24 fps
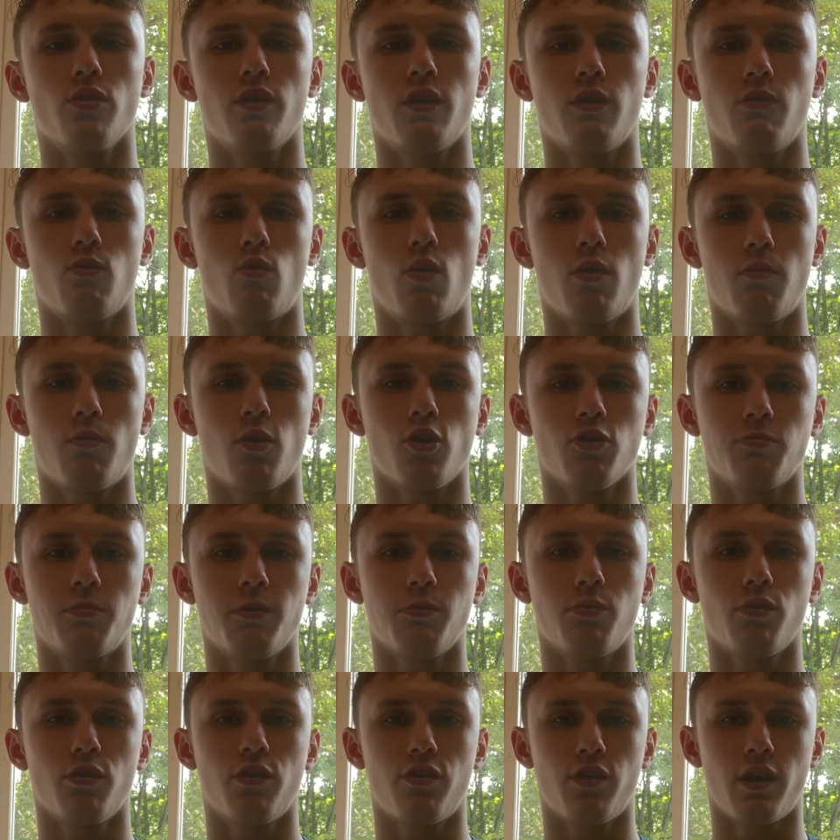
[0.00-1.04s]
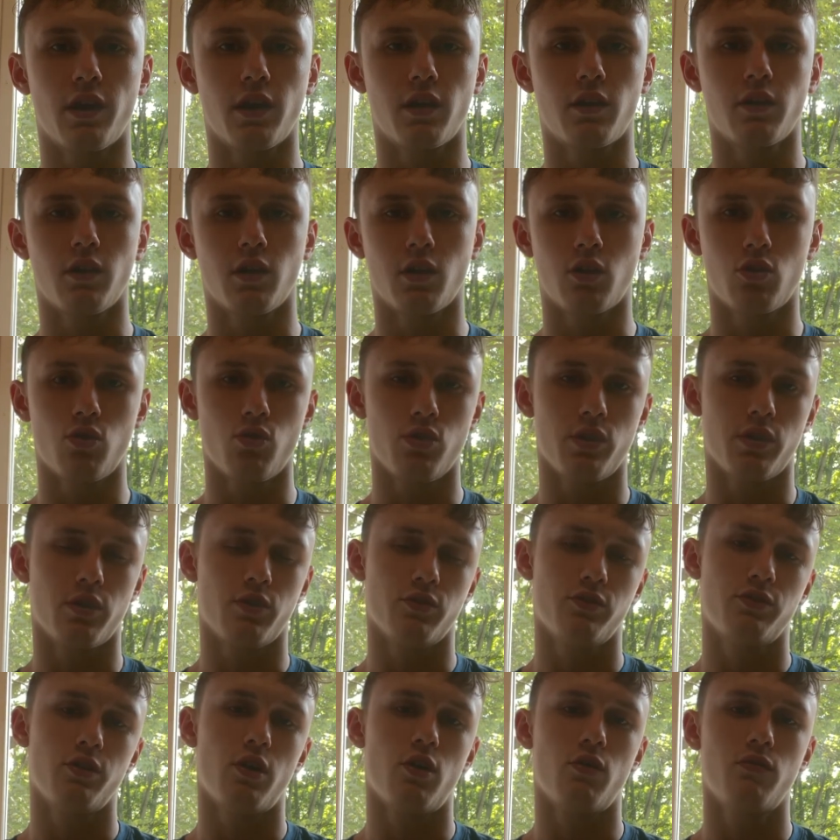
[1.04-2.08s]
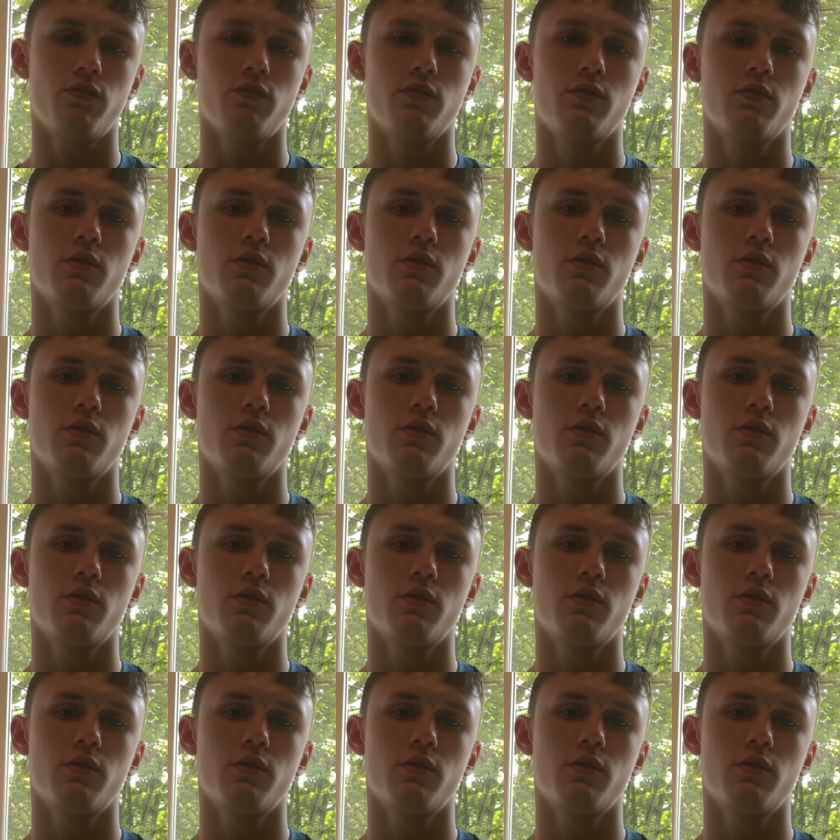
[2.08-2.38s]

than what most people think, including yourself.